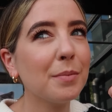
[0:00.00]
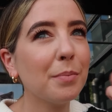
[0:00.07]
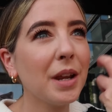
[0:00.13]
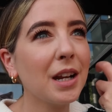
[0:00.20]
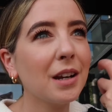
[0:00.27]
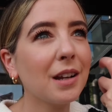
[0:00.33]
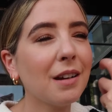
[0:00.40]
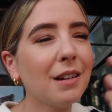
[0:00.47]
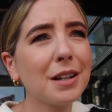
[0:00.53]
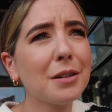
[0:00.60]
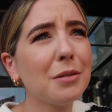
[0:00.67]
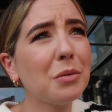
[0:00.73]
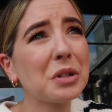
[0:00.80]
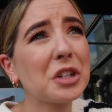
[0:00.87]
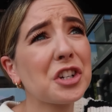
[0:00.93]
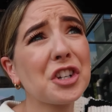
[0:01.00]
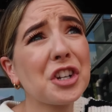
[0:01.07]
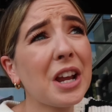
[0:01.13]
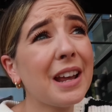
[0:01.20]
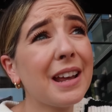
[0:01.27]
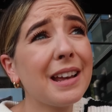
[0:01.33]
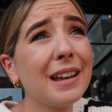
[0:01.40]
and being like, I don't know what to
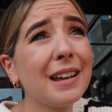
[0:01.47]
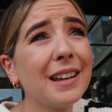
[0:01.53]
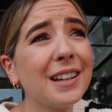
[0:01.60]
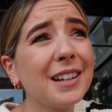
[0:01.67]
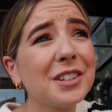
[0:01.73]
share.